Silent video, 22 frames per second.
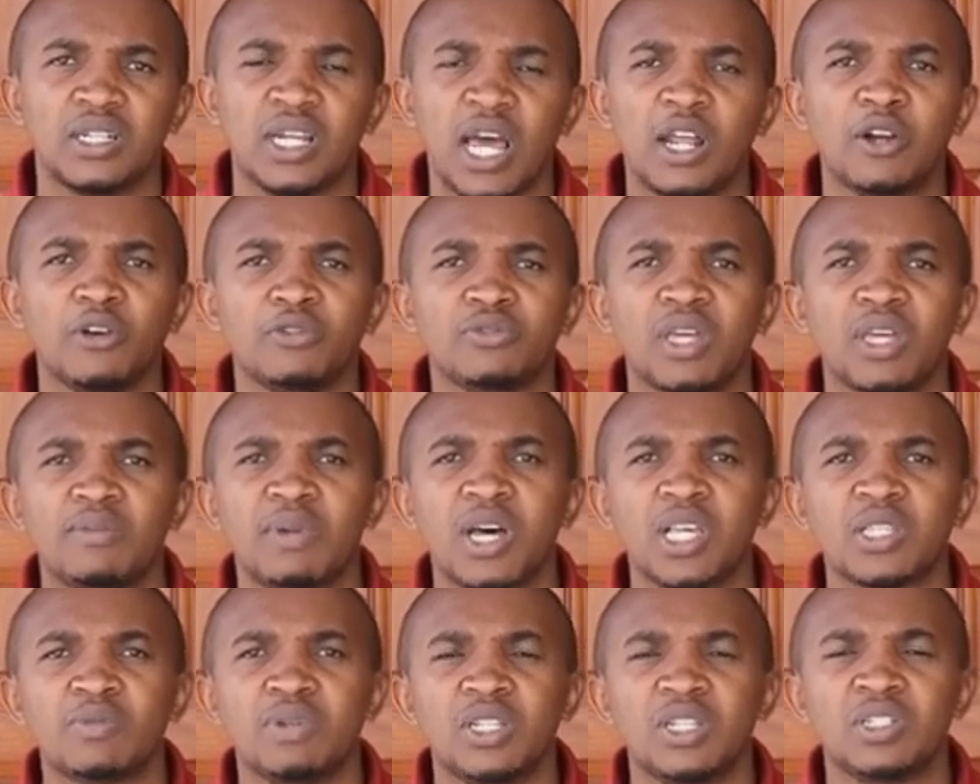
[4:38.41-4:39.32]
None of
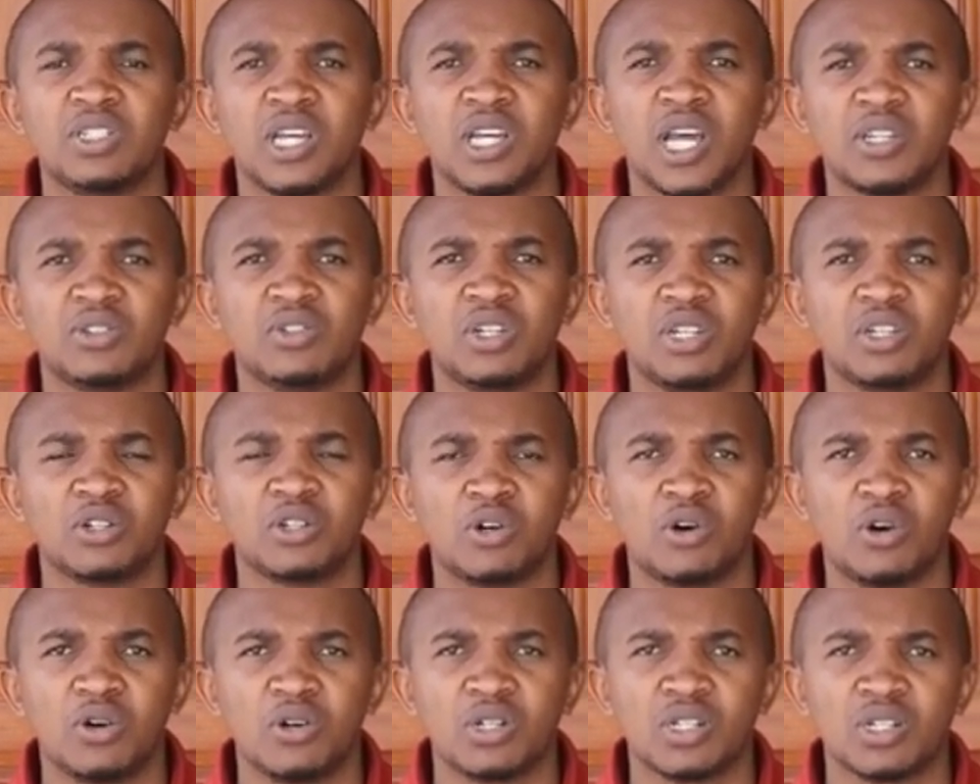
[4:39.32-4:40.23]
them has been charged
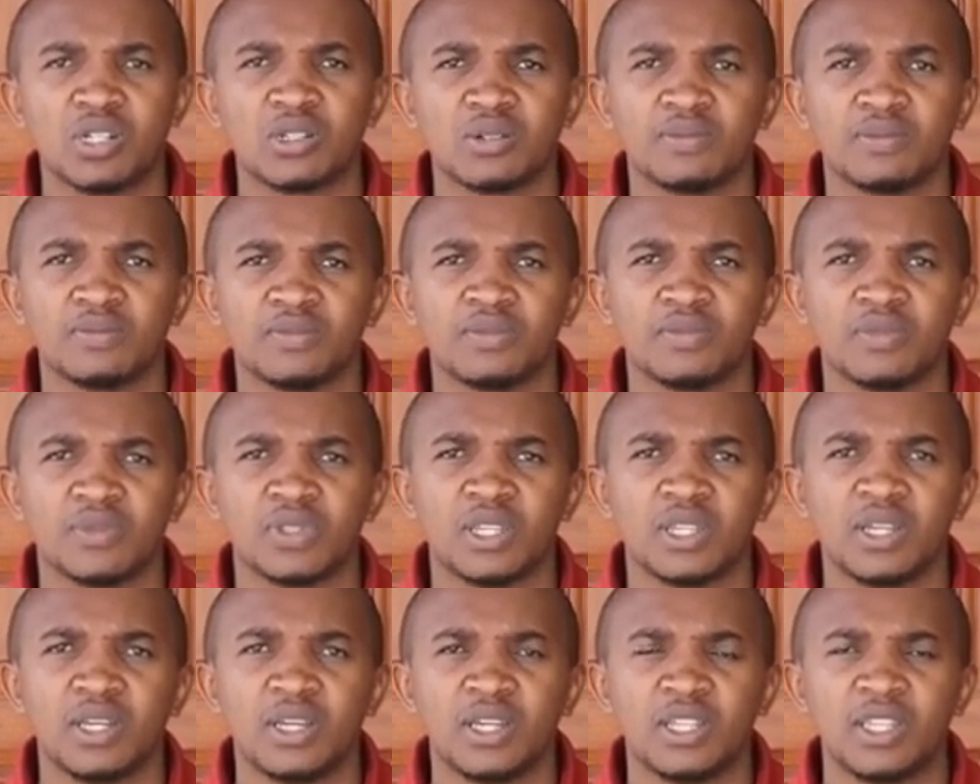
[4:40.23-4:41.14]
in court.
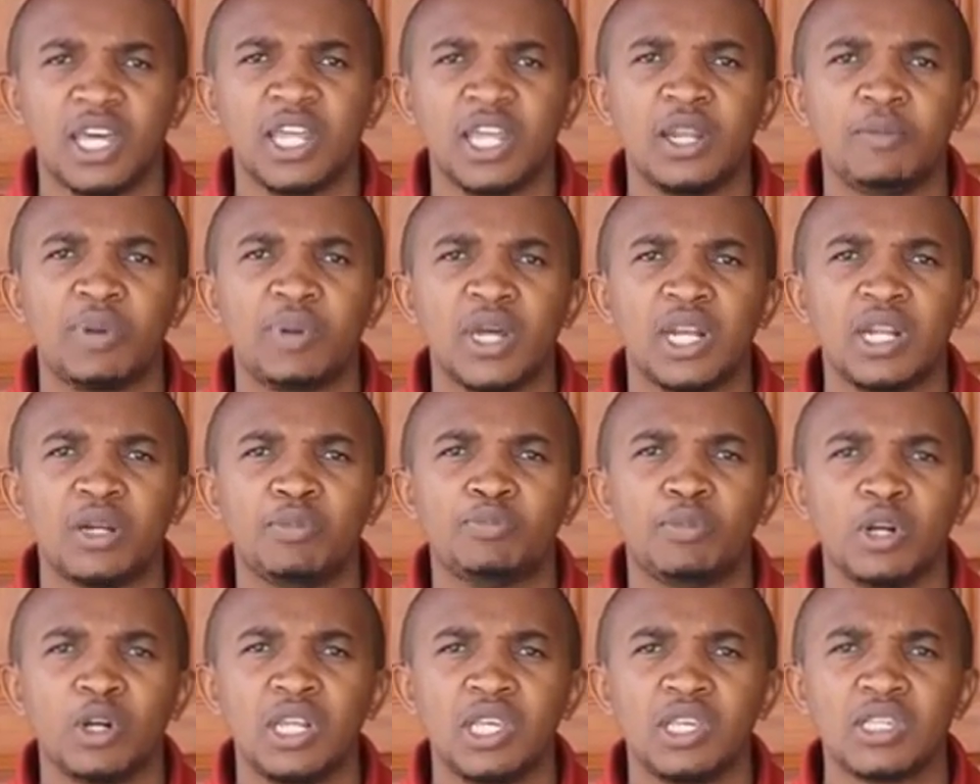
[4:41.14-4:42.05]
The
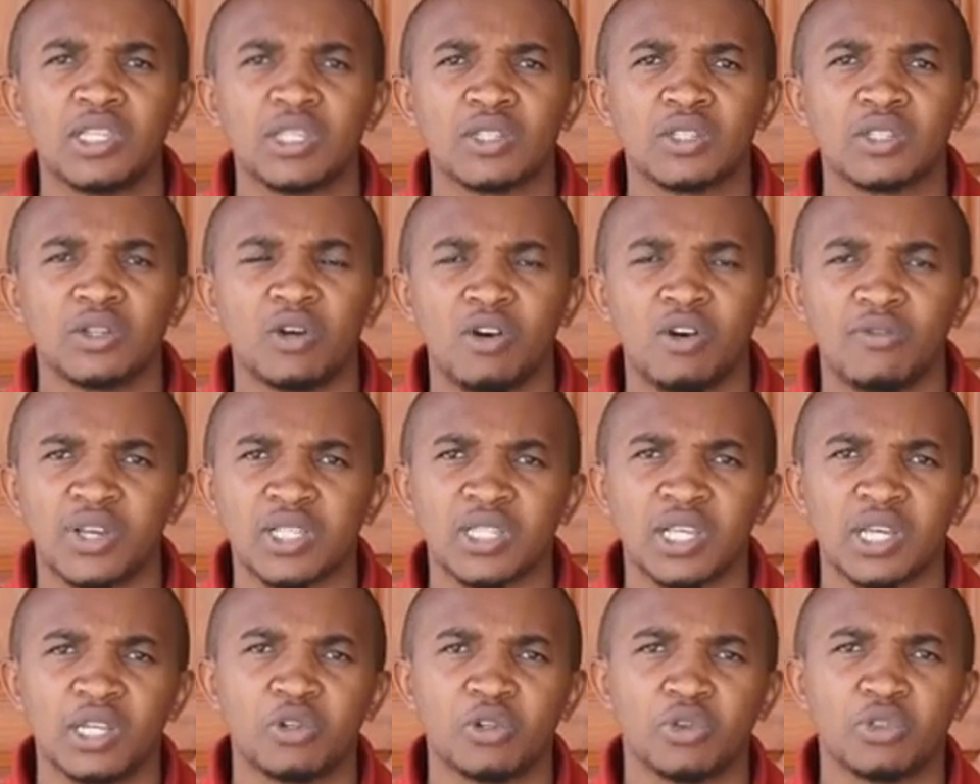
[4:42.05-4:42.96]
Independent Police
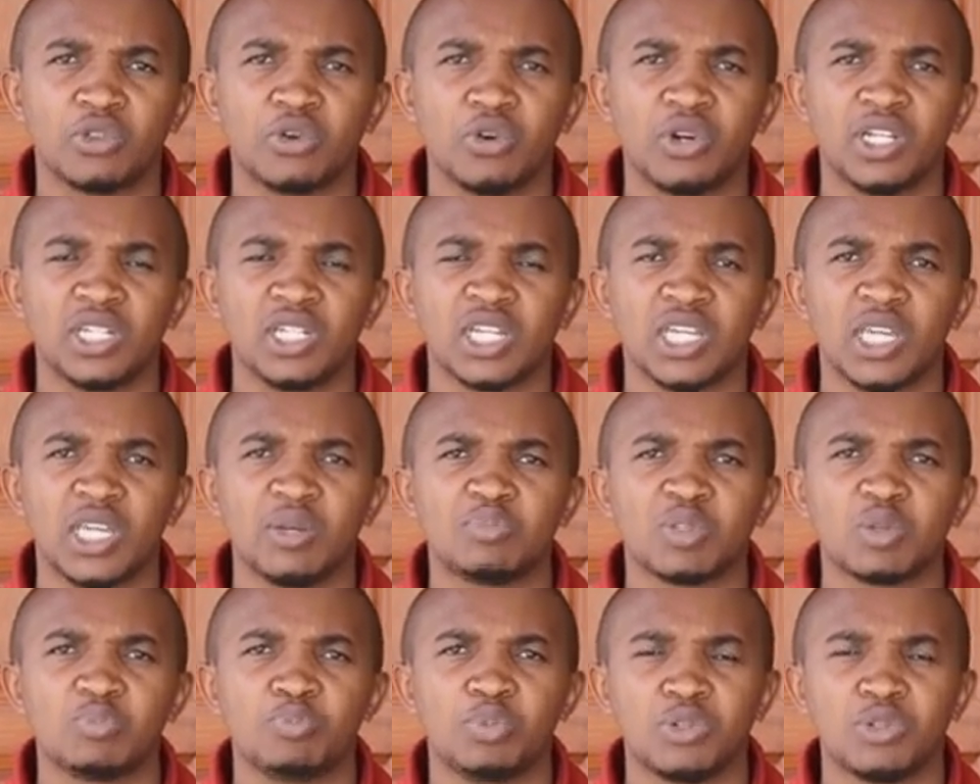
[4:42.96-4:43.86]
Oversight Authority
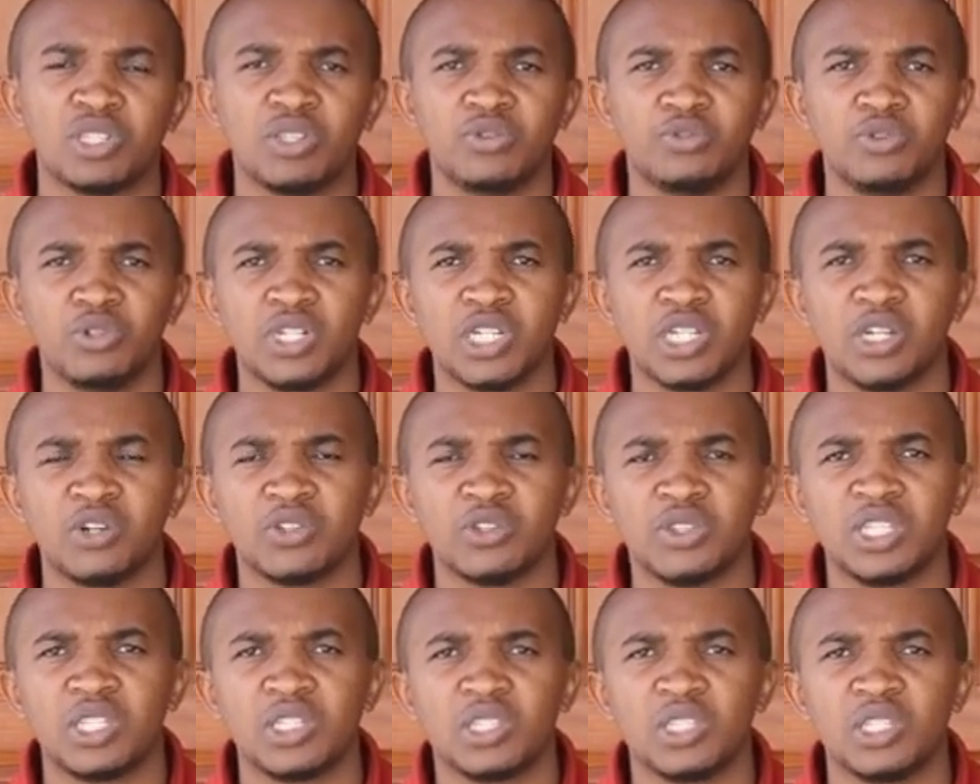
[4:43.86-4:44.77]
keeps
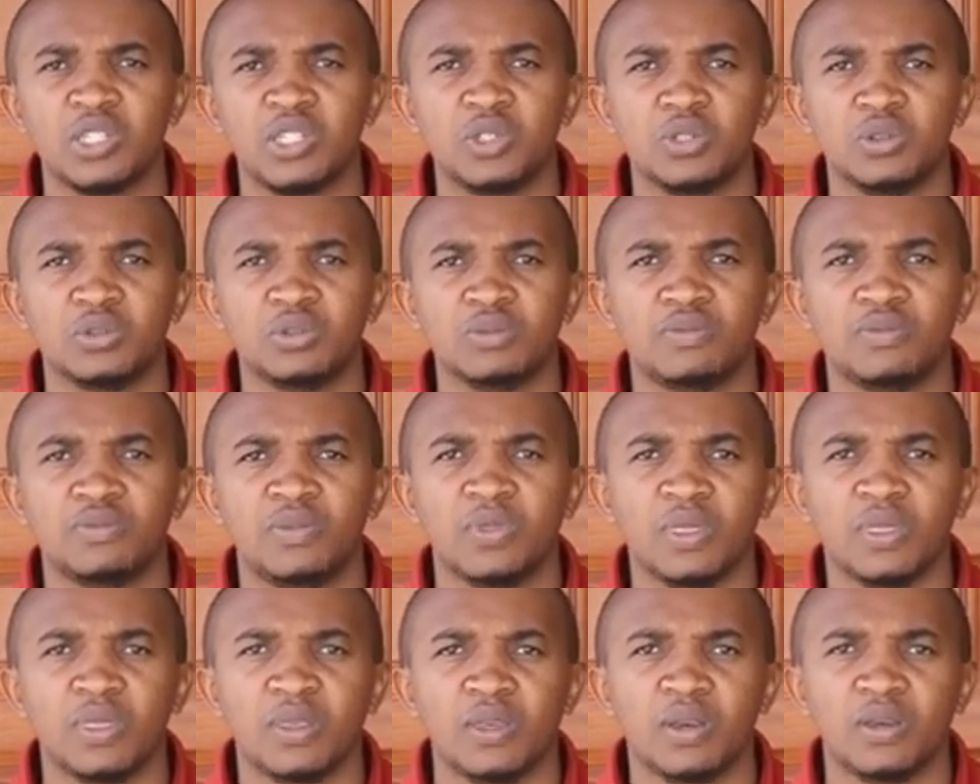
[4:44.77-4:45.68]
pussyfooting on this issue.
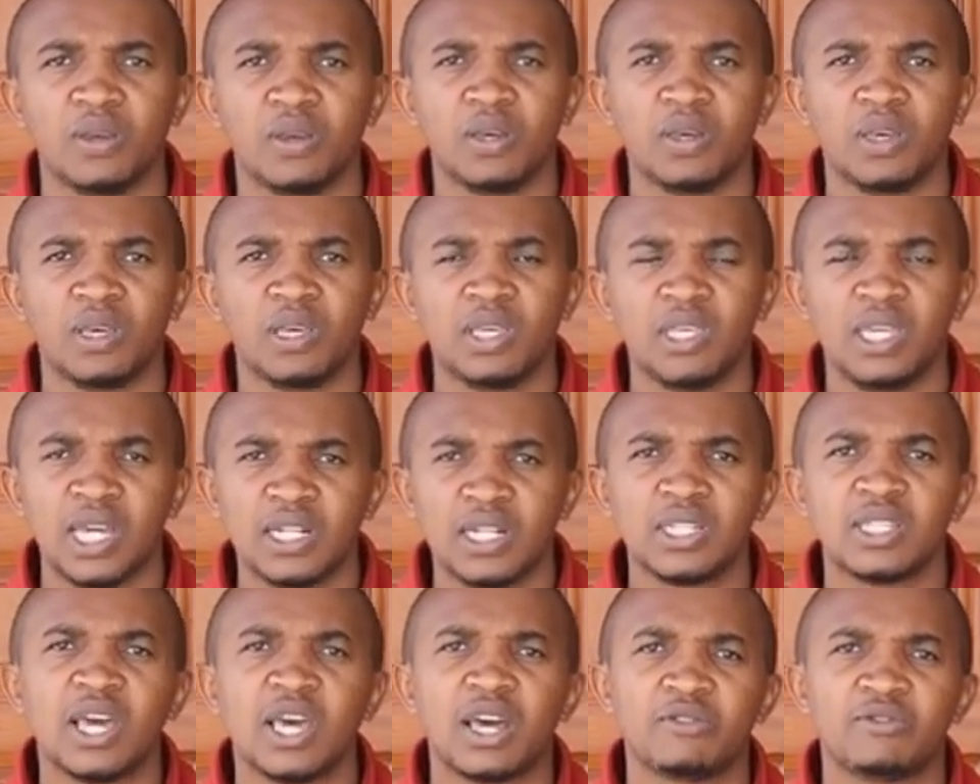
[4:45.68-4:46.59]

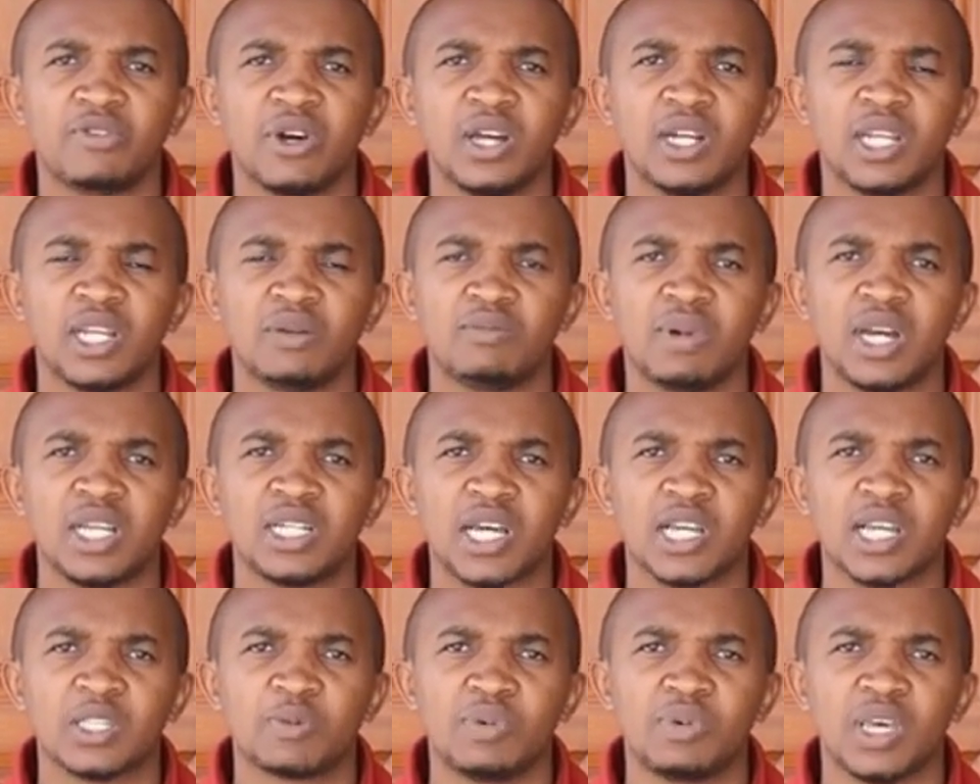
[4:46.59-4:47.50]
Yet they are funded by
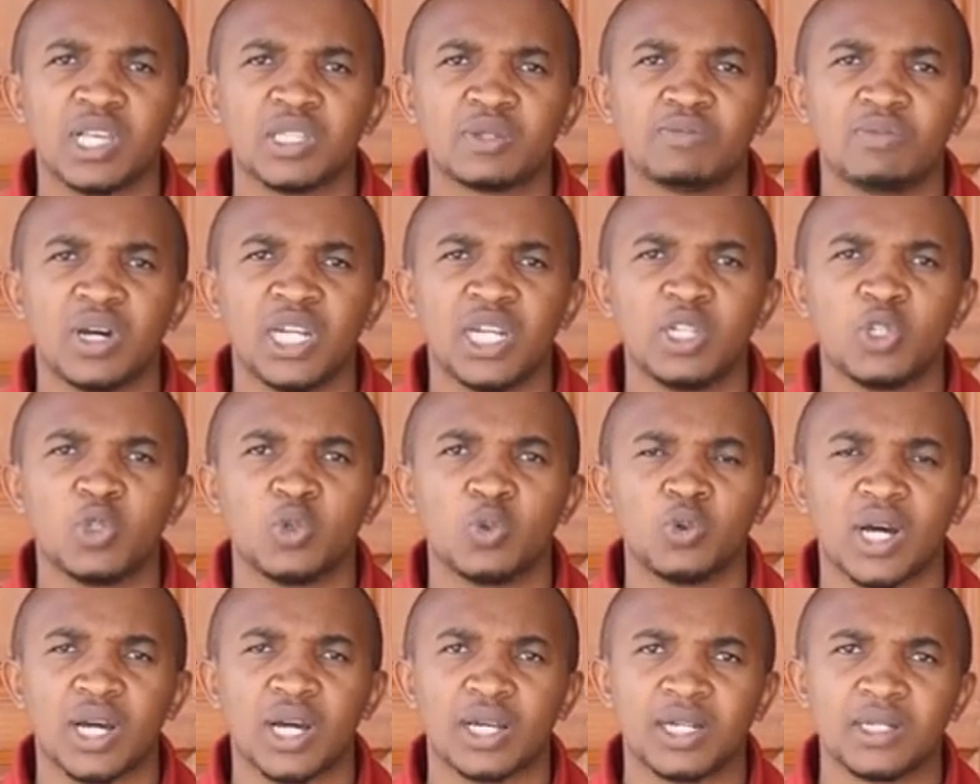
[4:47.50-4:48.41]
taxpayers' money
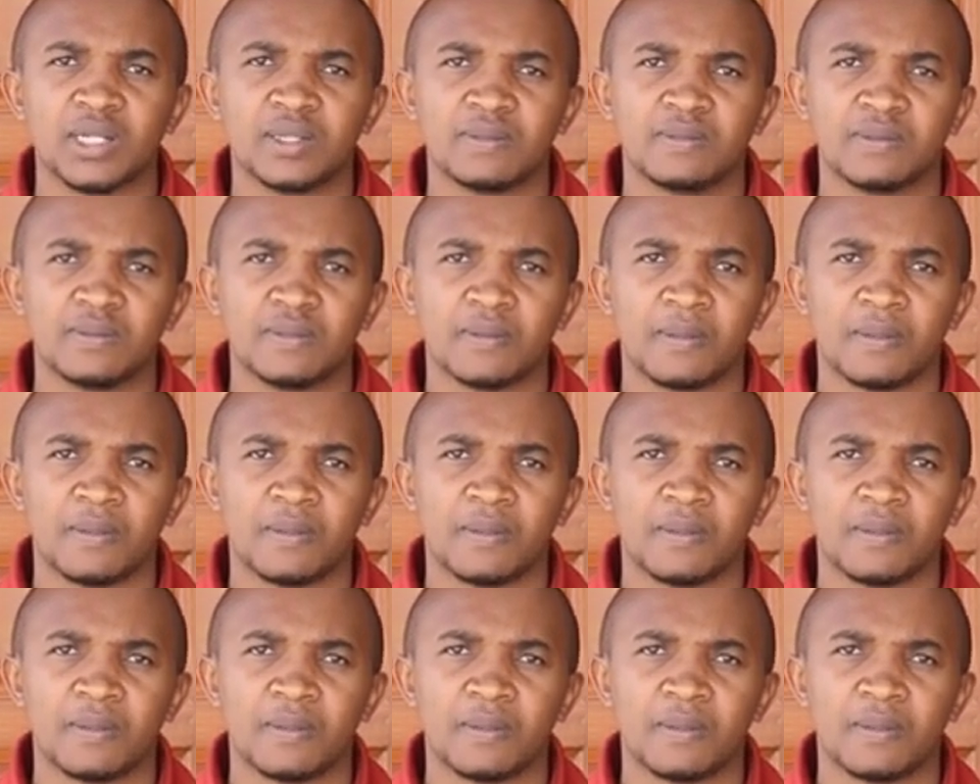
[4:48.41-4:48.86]
to work.